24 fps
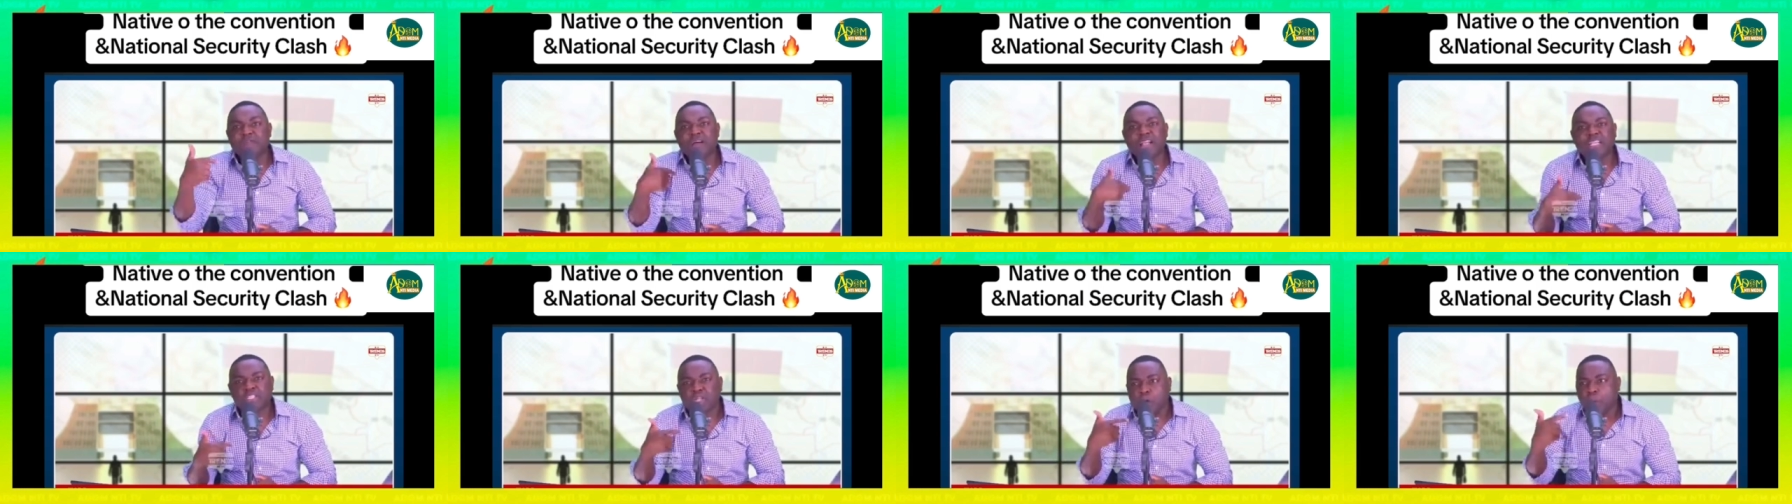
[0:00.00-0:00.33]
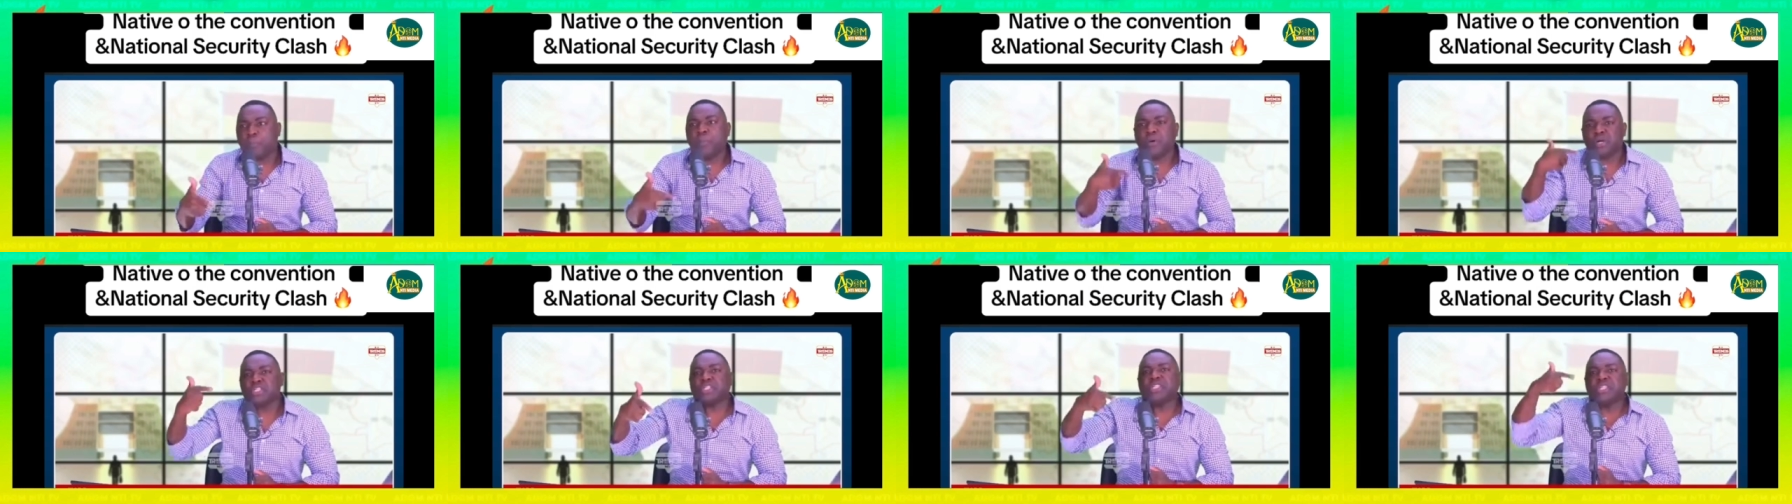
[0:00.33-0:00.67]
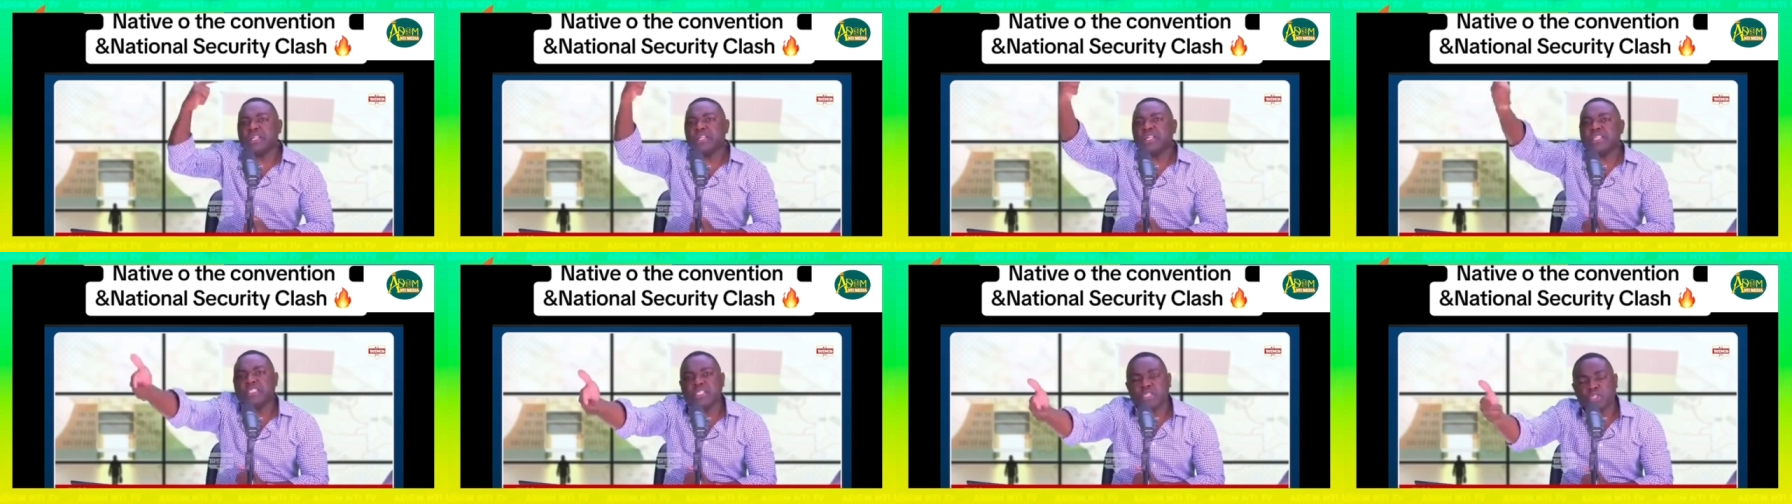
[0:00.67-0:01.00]
us the
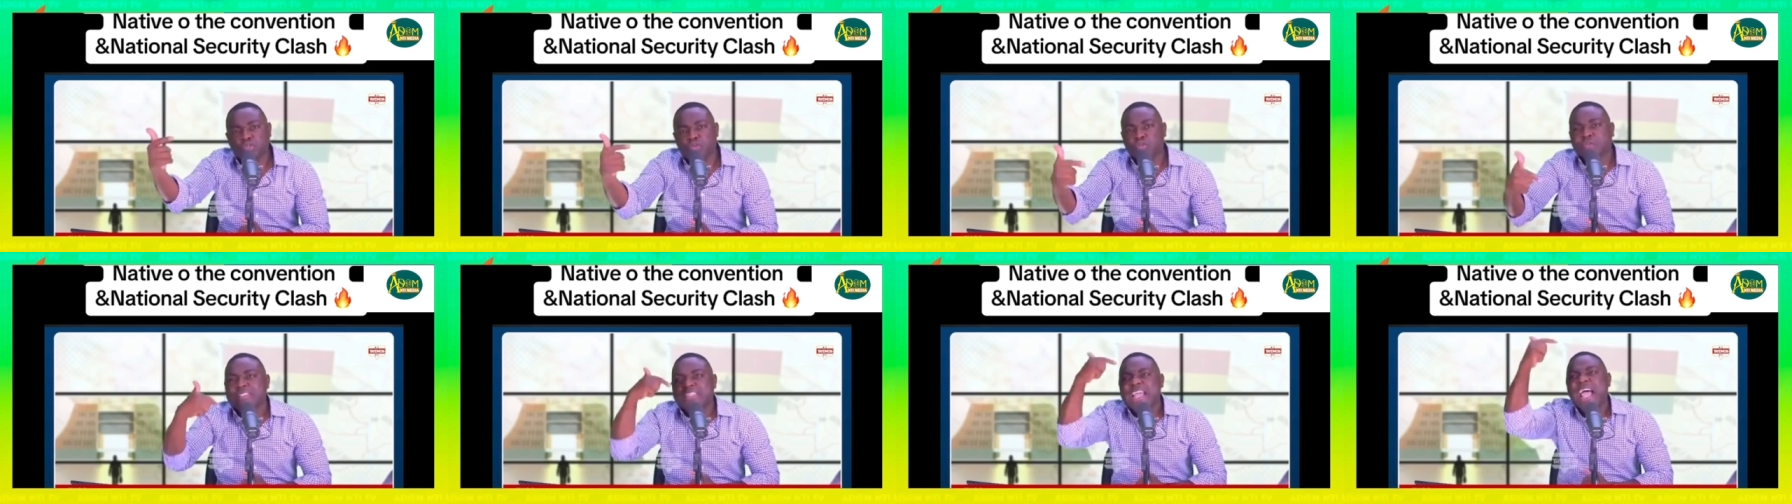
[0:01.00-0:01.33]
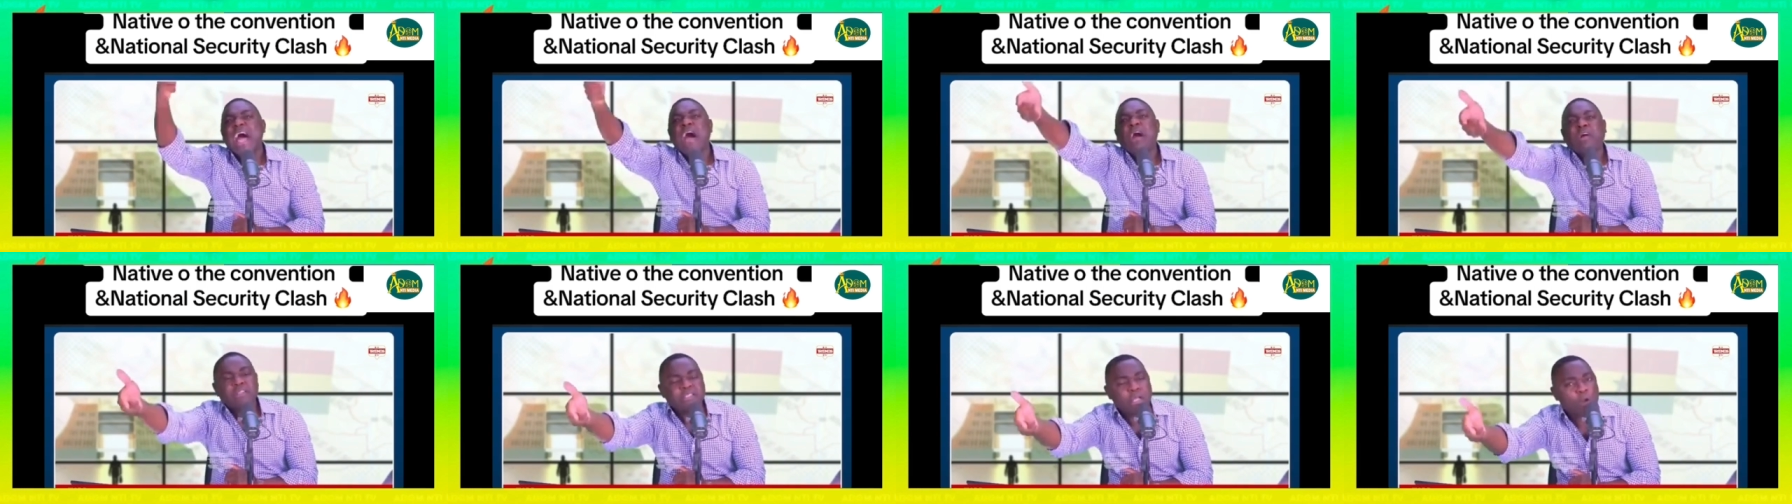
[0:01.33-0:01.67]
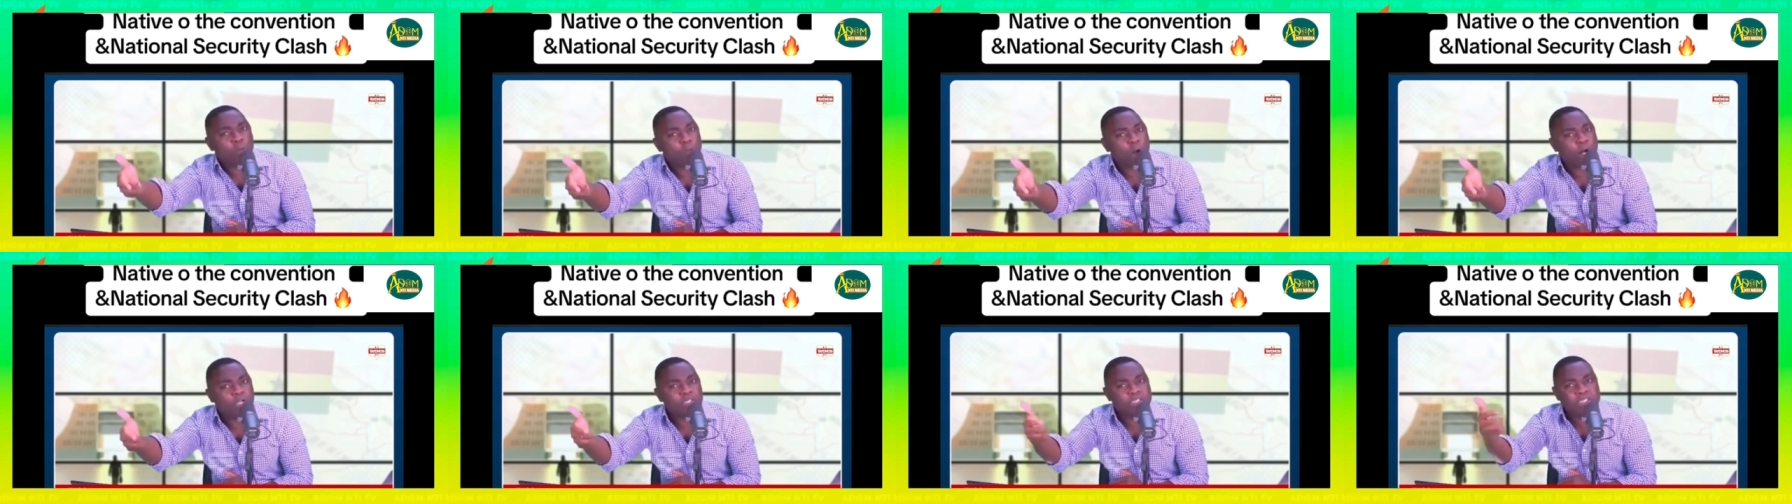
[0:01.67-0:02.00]
opportunity to tell the
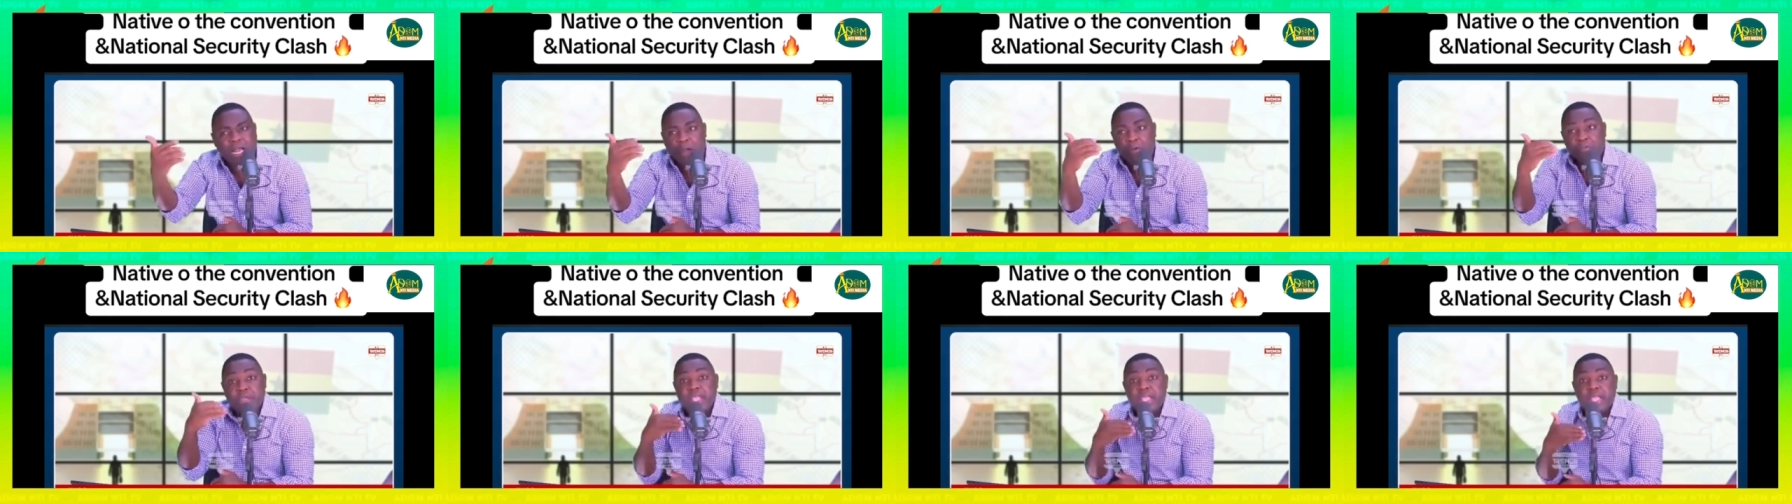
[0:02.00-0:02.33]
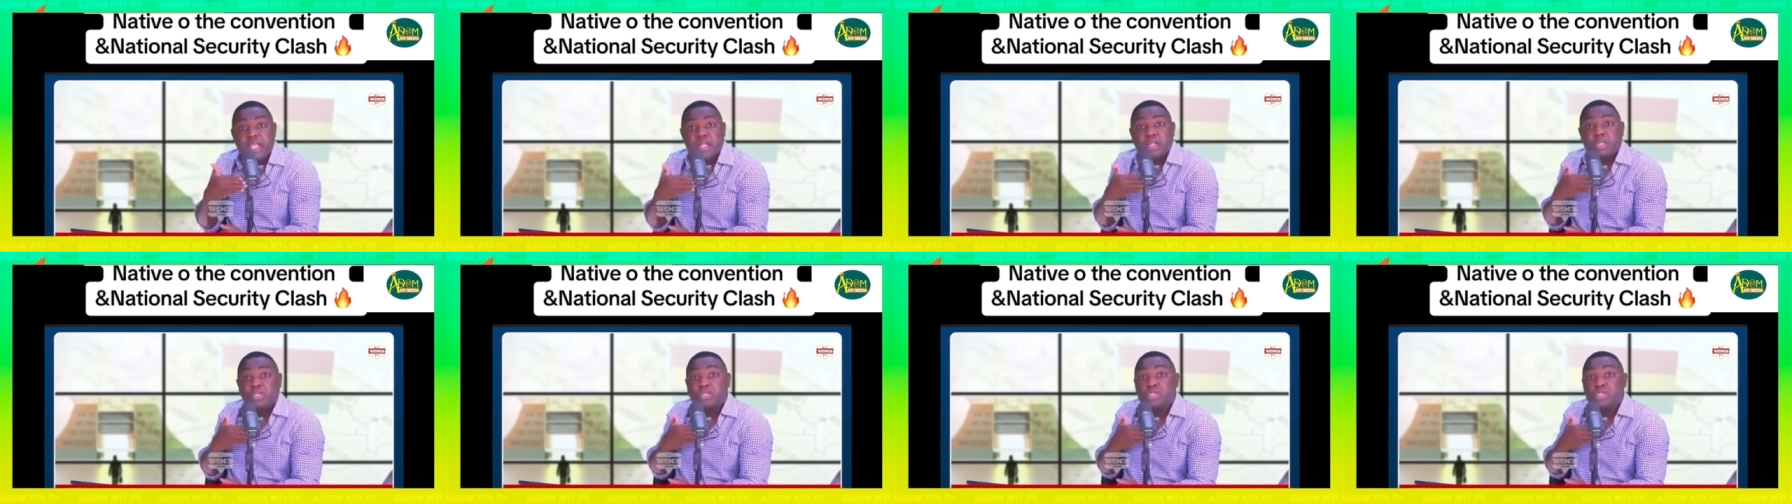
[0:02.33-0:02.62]
world that we